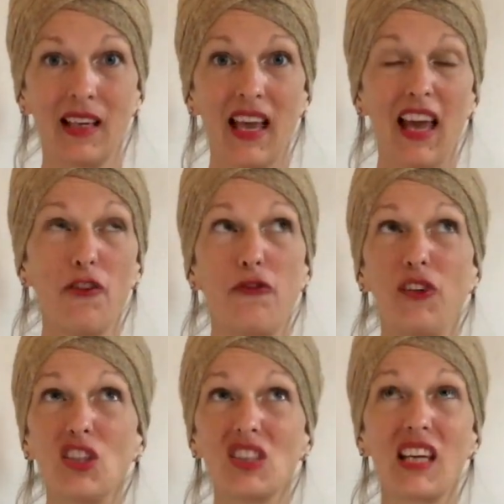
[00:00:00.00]
it
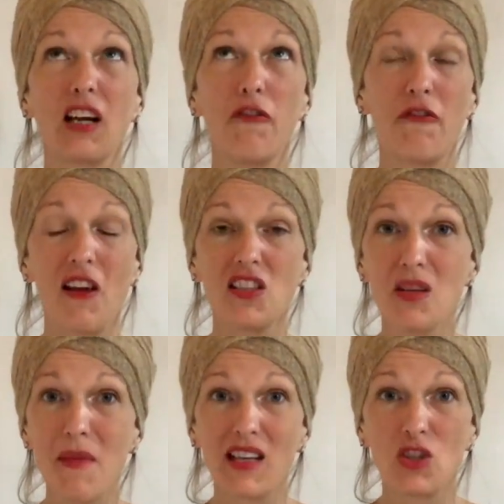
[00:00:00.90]
feels like a
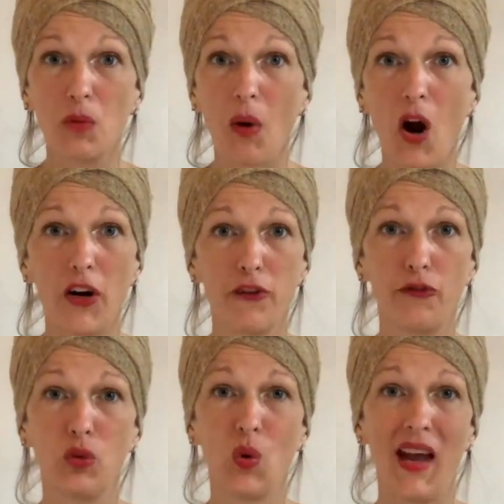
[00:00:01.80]
fundamental part of
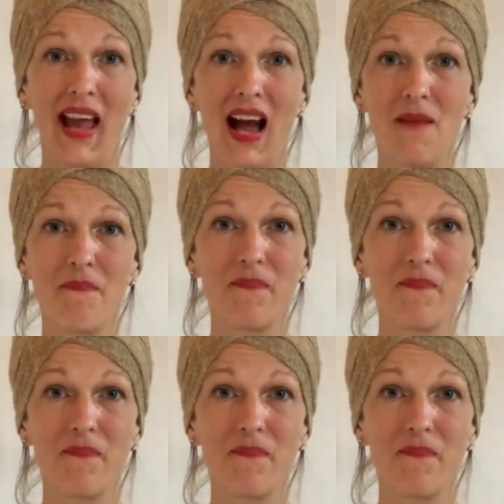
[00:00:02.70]
who I am.